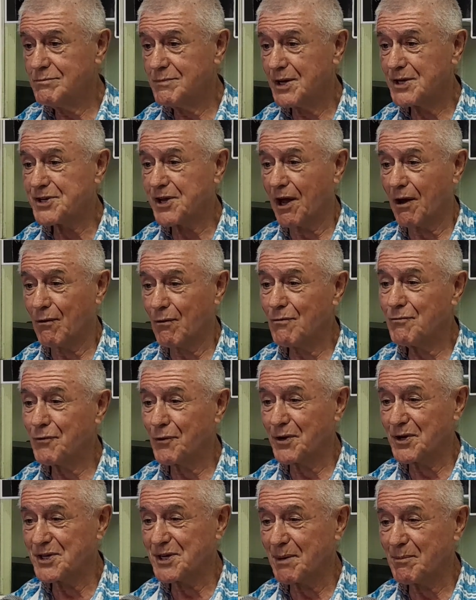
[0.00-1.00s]
escargot, for
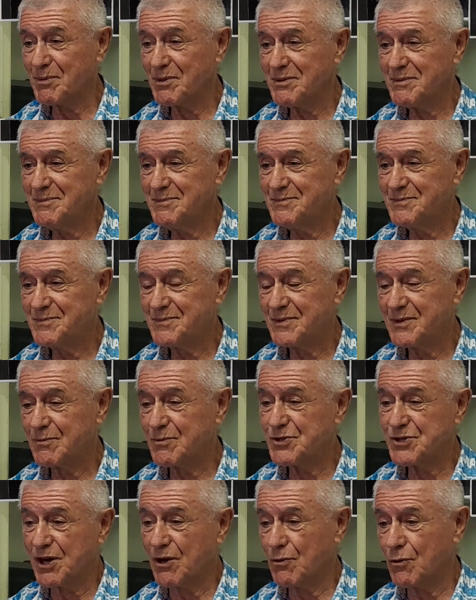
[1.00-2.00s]
example,
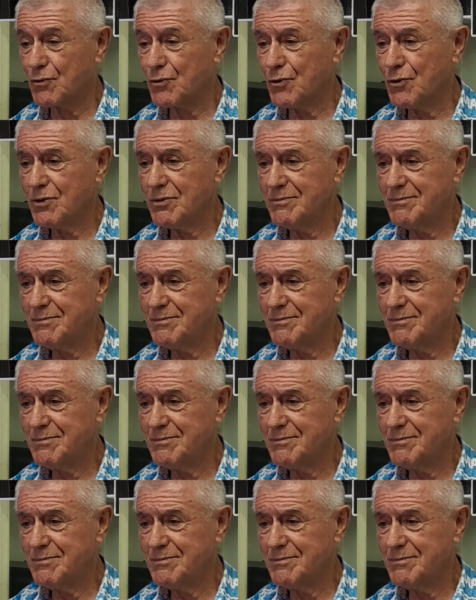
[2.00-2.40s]
which are local.